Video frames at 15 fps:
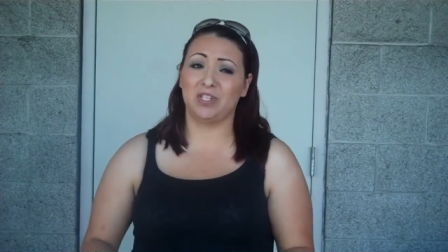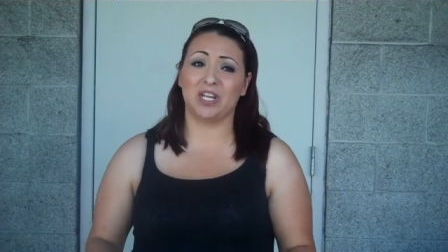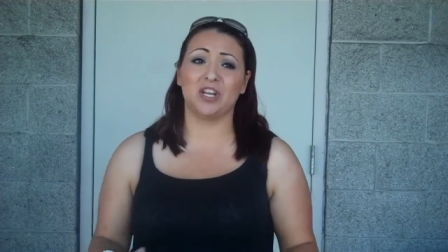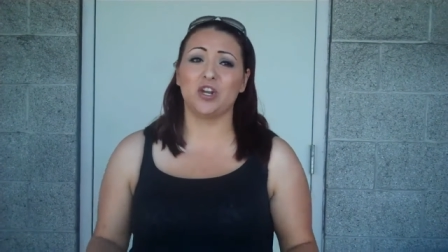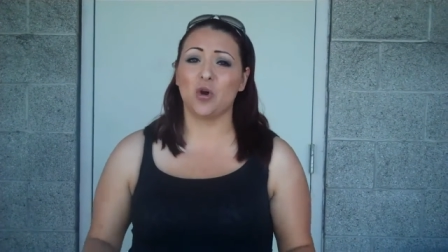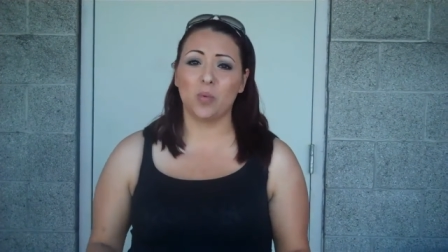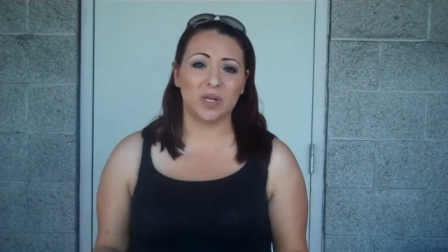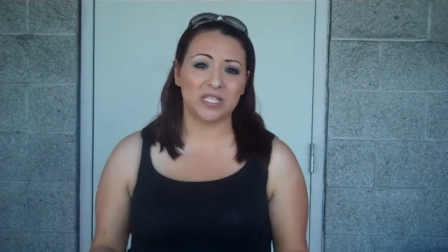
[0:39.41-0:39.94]

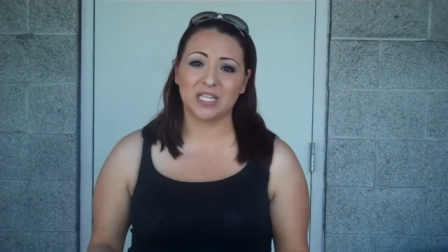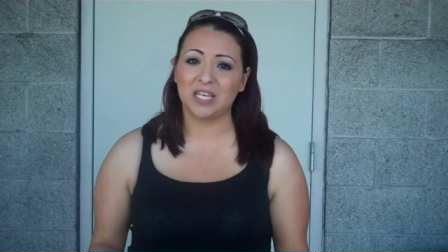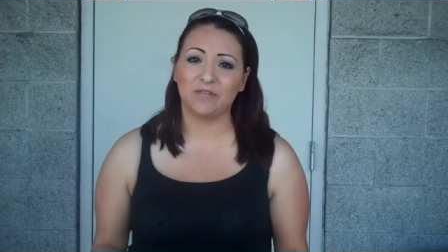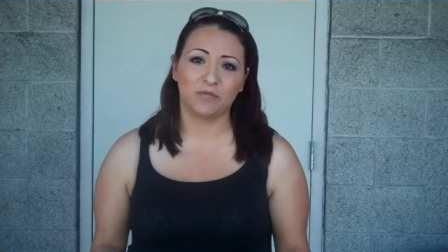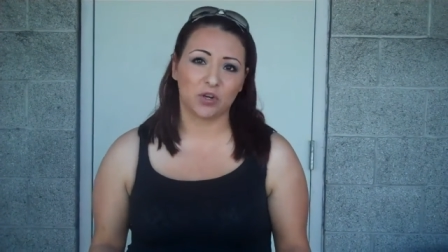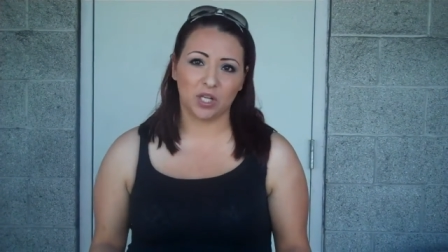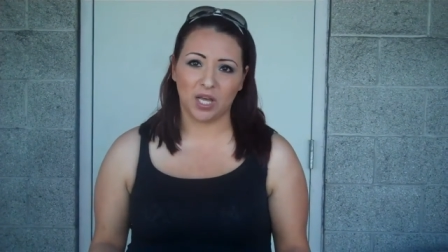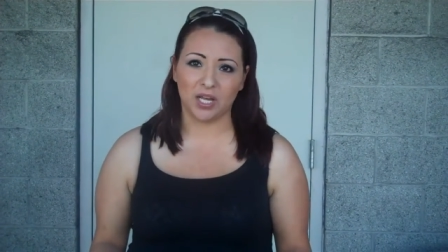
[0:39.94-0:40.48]
didn't know what to
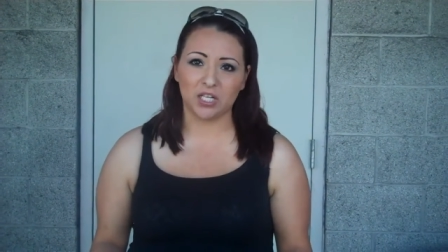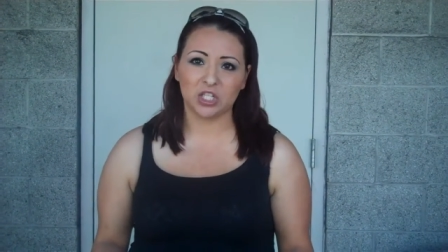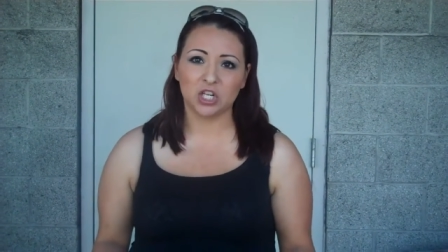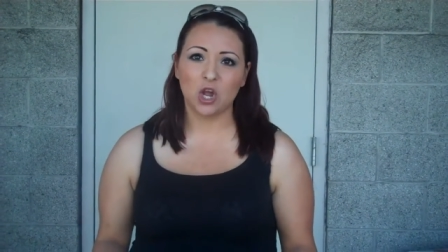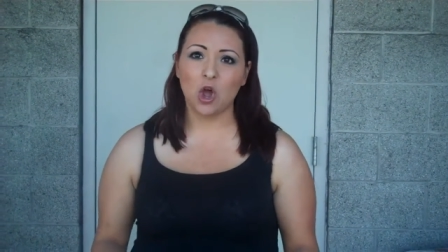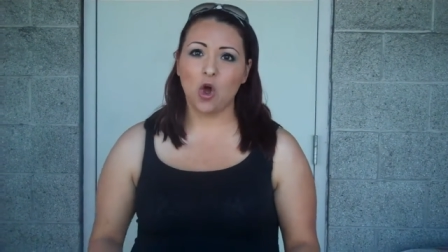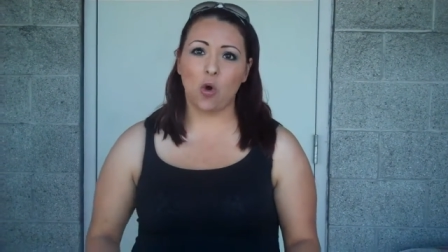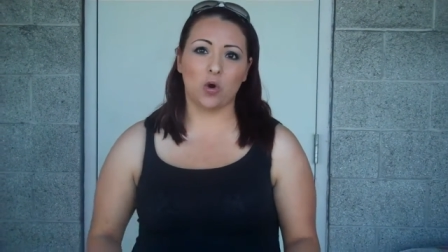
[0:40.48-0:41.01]
eat for lunch
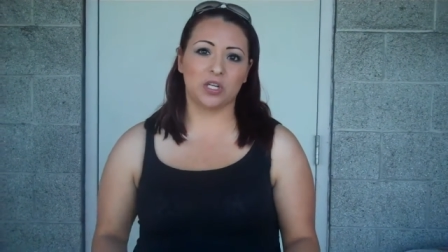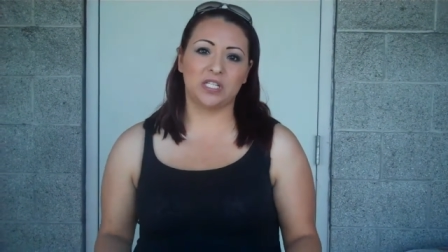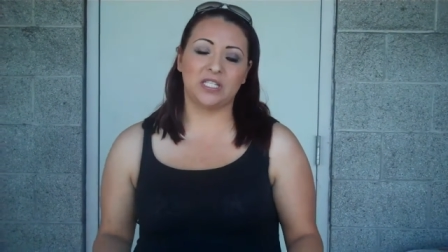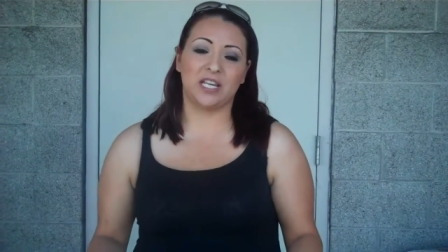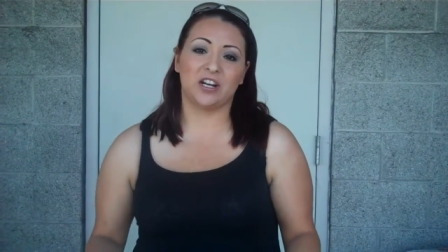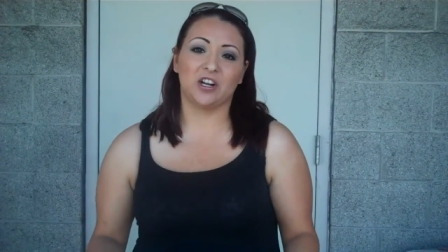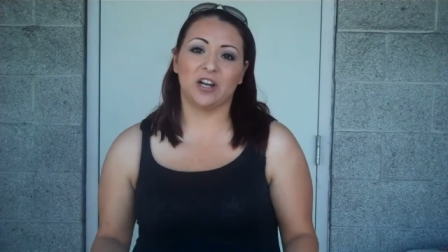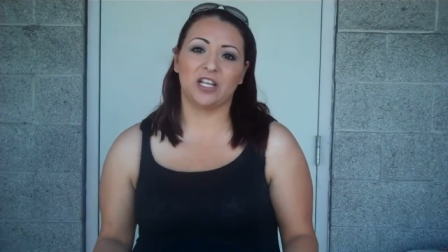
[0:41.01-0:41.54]
or to
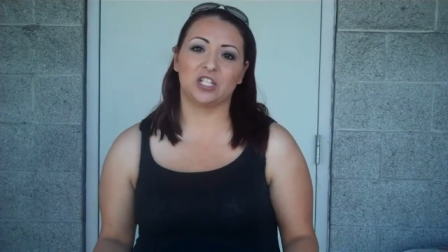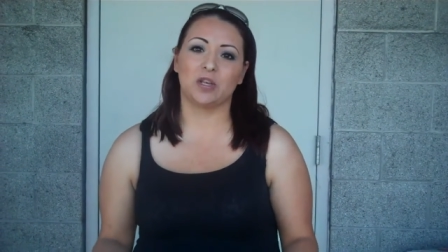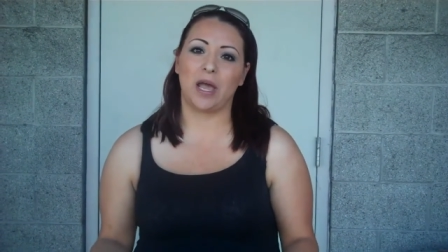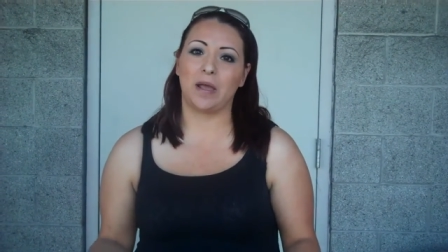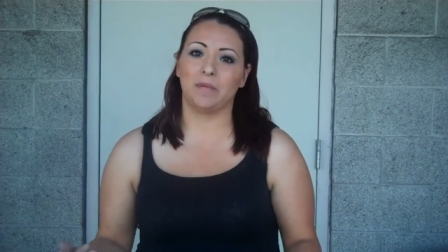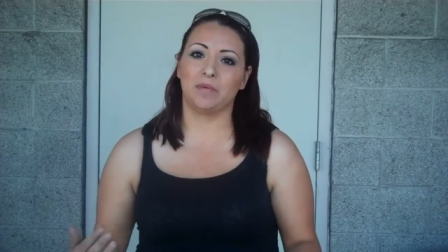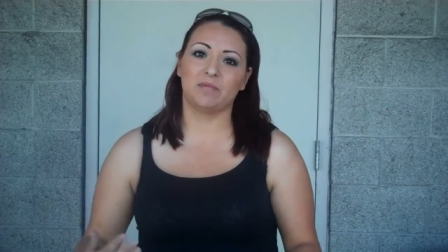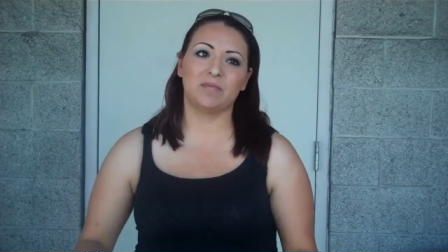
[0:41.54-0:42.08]
dinner and so
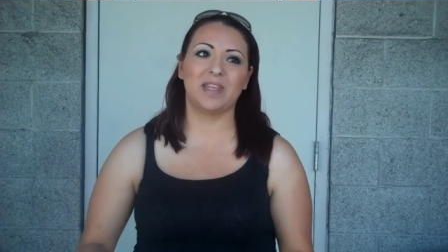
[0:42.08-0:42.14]
i